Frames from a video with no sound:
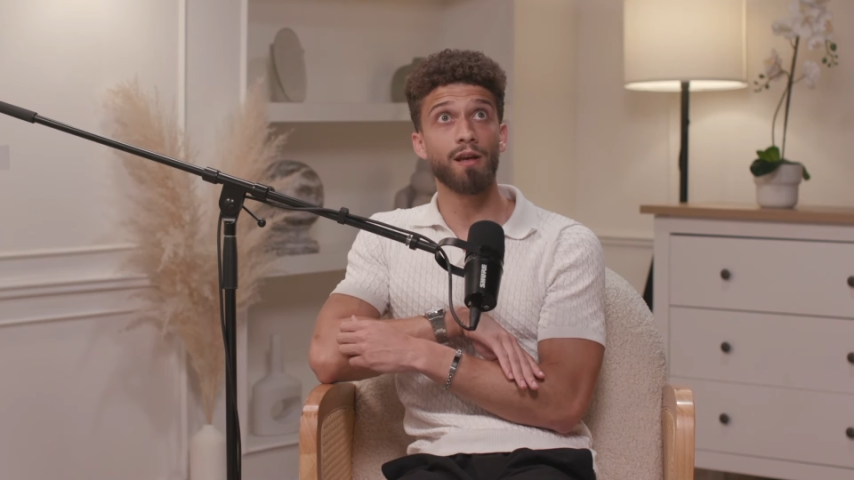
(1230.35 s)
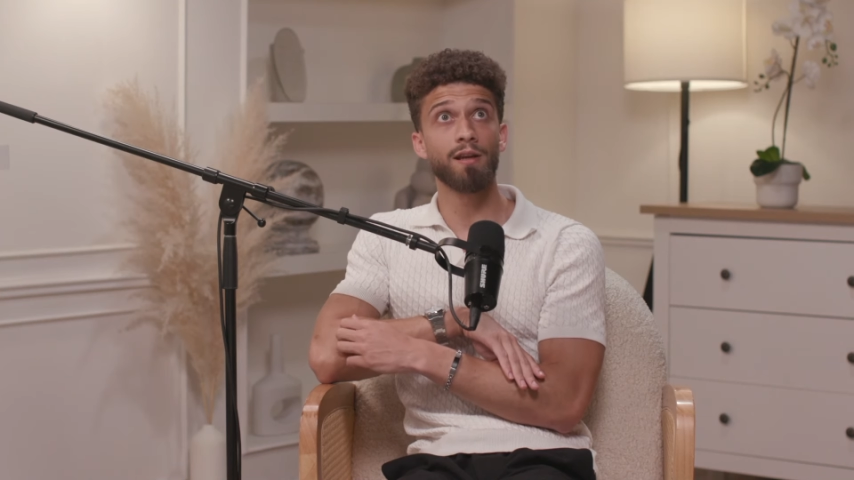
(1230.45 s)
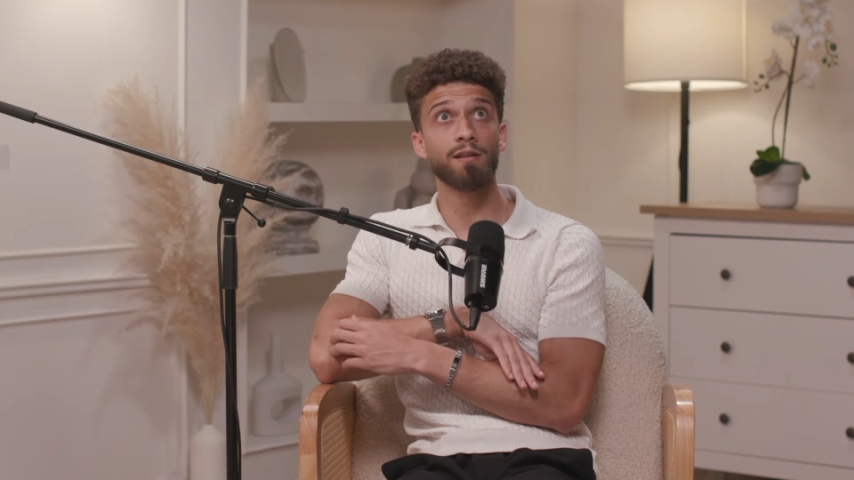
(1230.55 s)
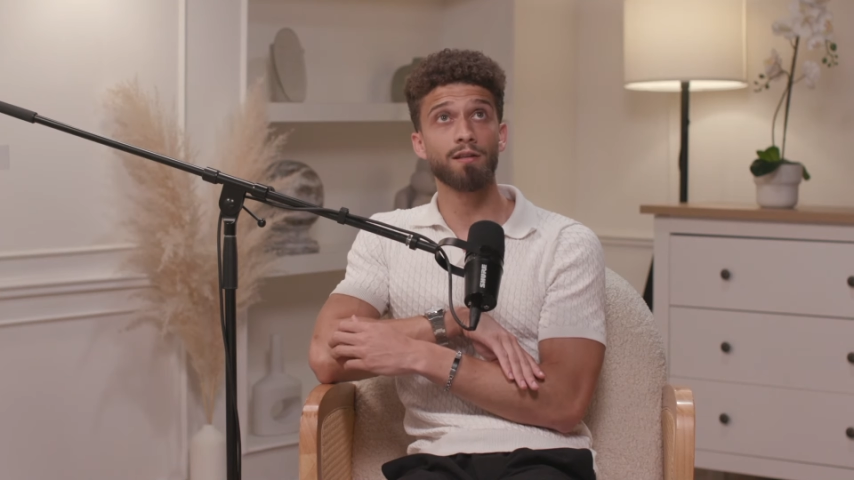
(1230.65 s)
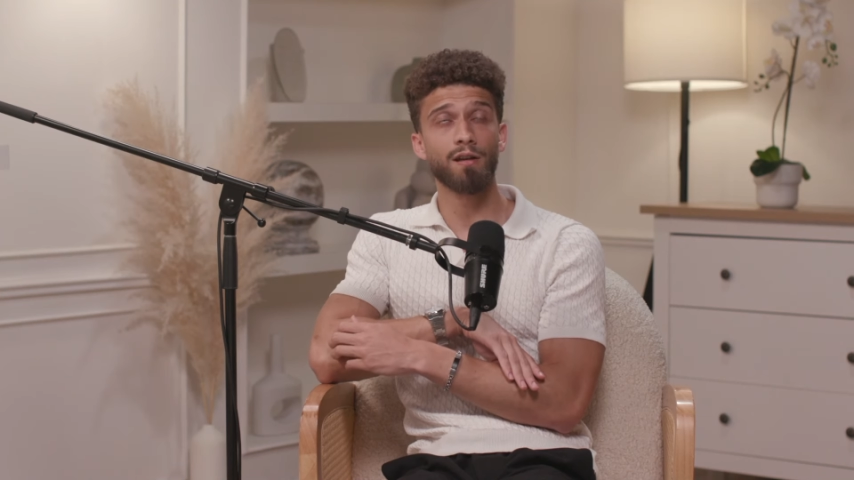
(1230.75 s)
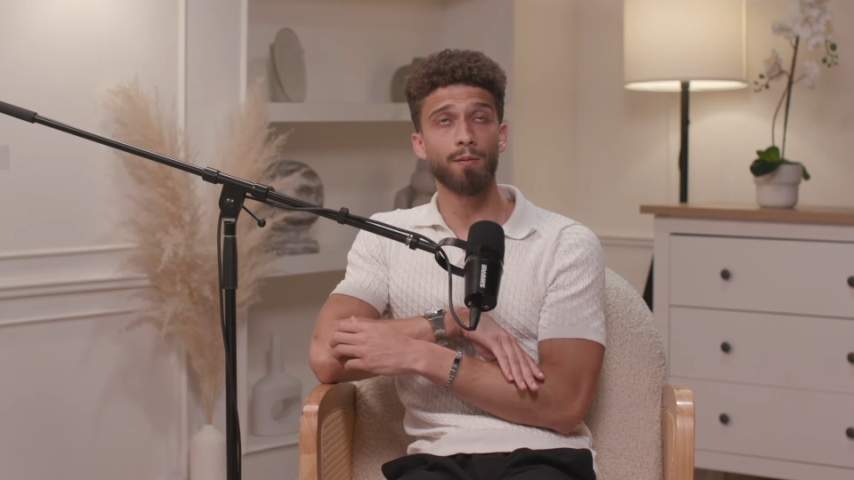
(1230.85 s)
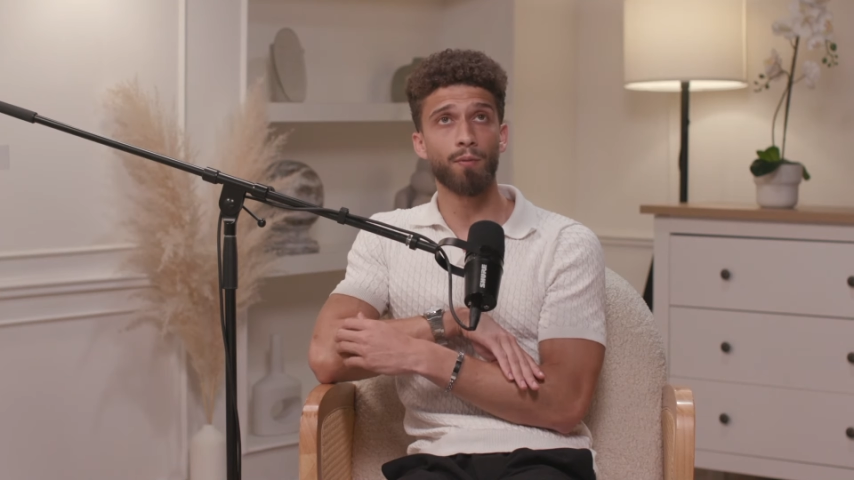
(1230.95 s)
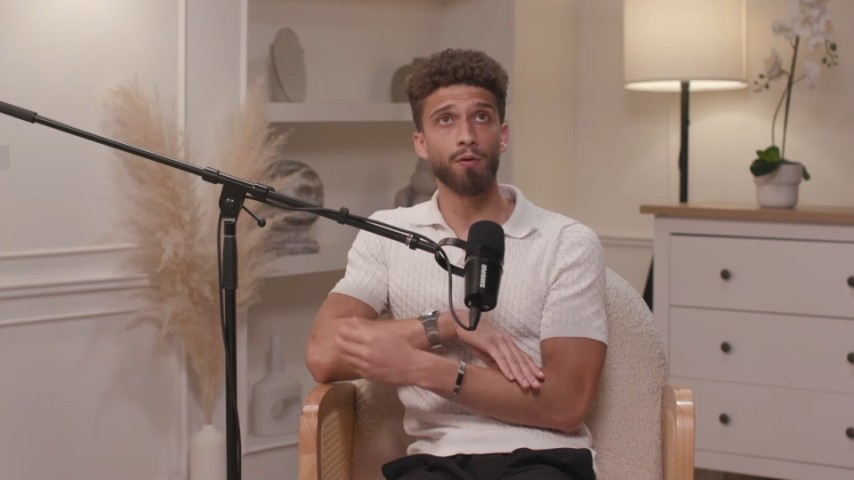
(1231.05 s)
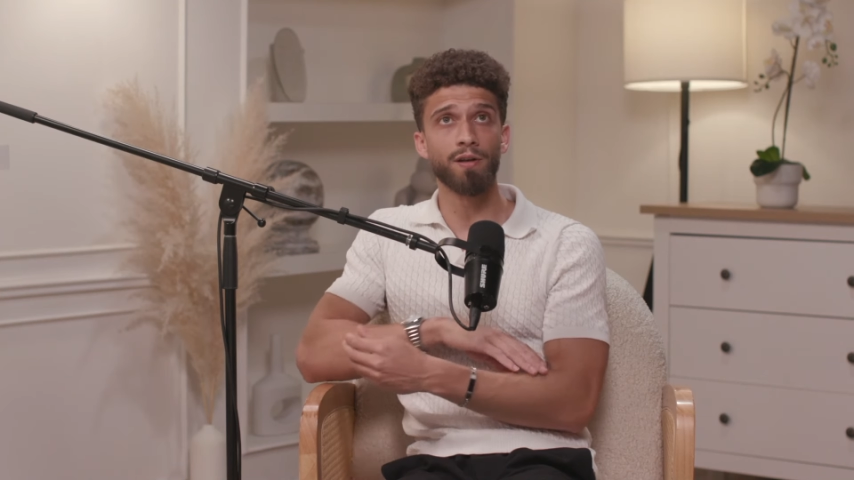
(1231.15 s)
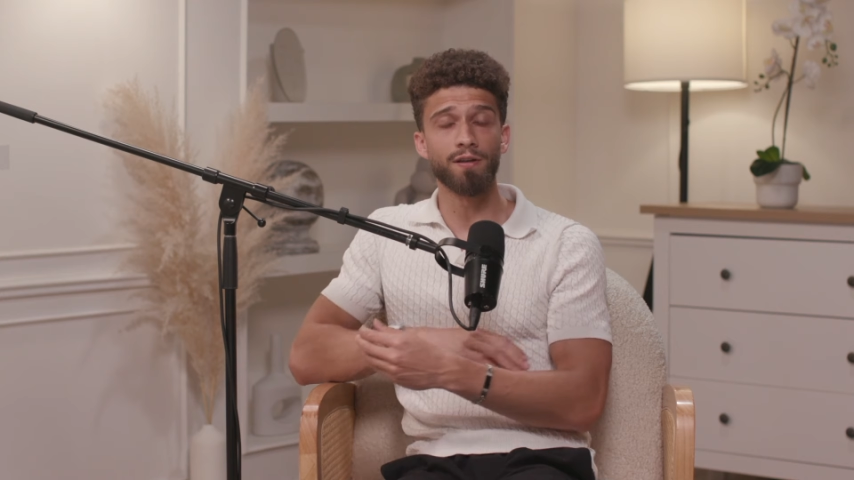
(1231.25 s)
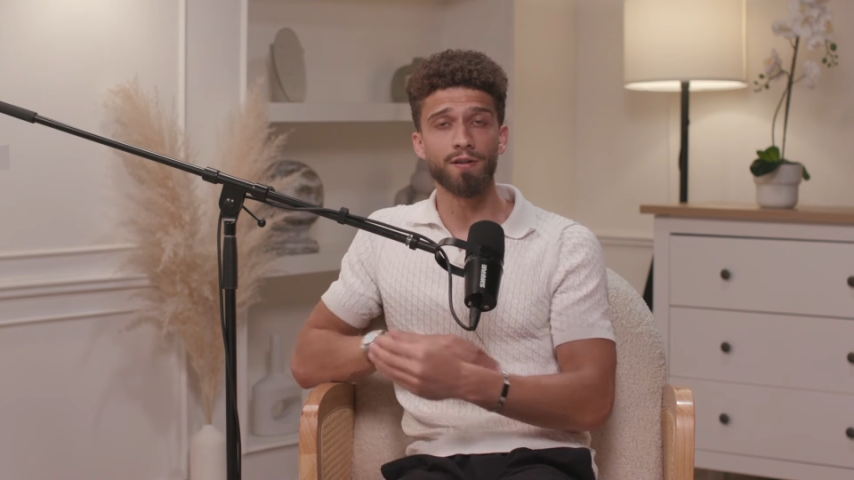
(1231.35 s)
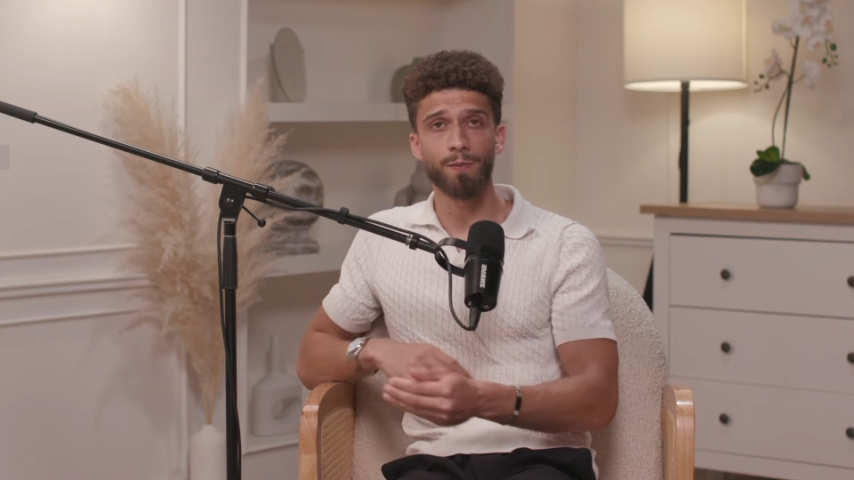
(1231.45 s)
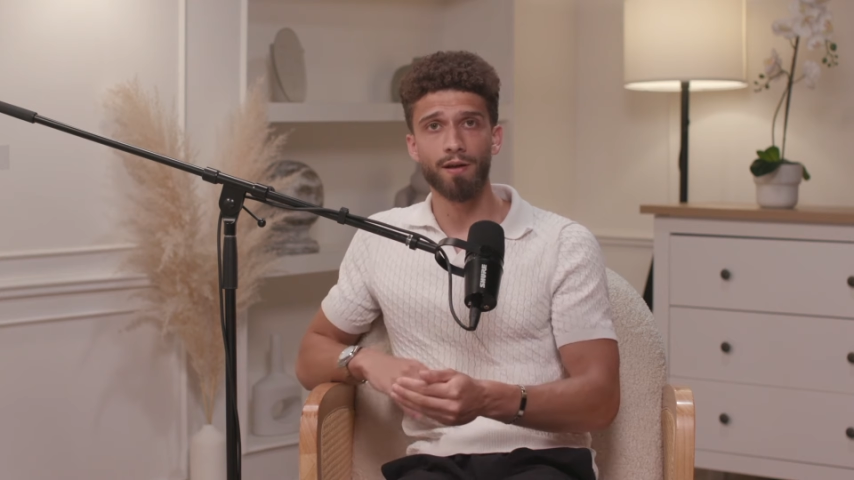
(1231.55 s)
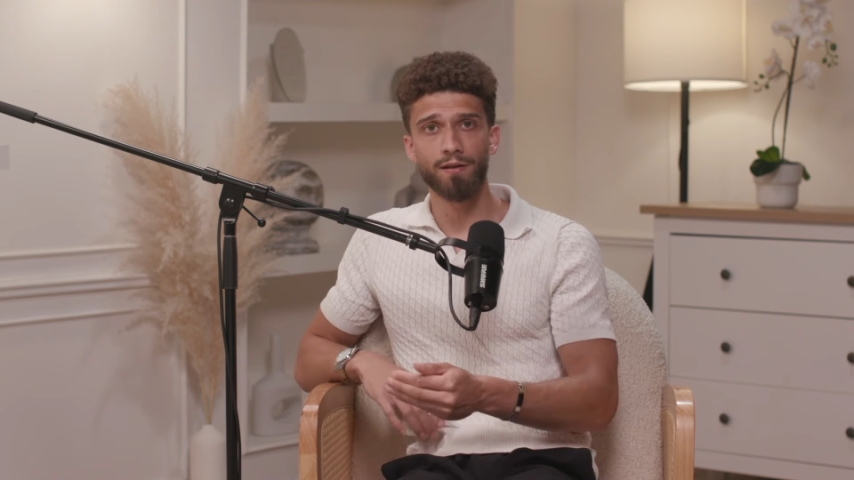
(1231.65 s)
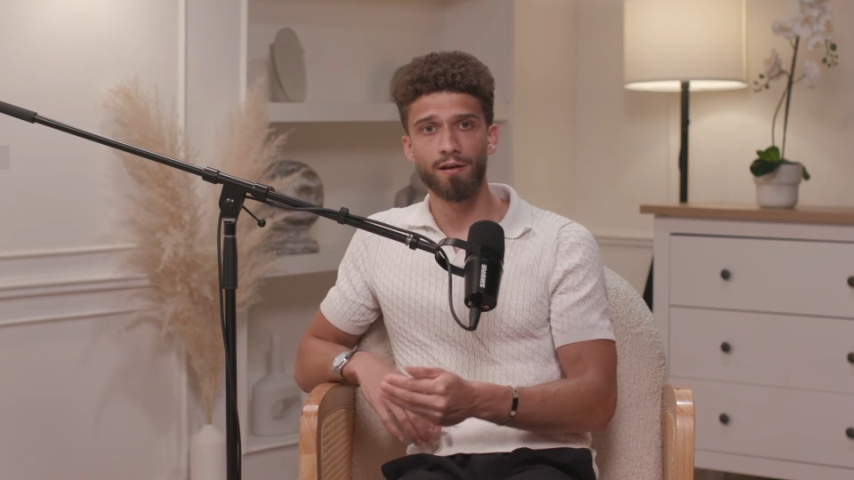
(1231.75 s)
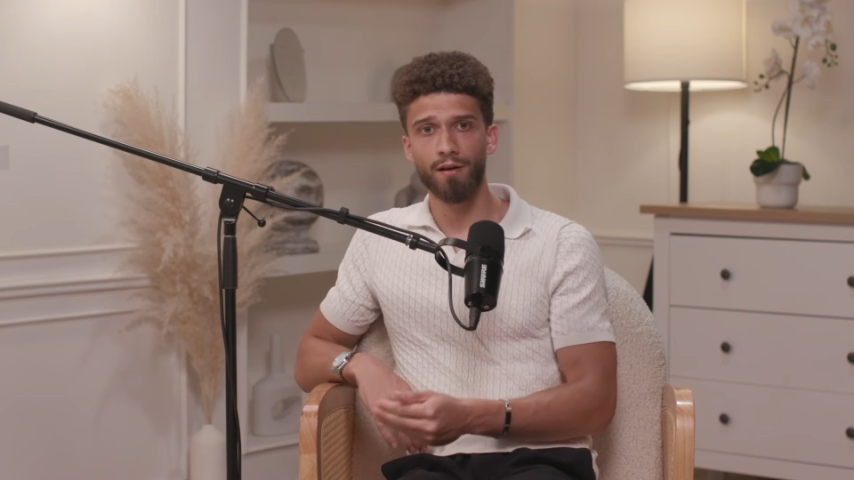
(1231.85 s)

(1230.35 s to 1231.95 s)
is a point in spend,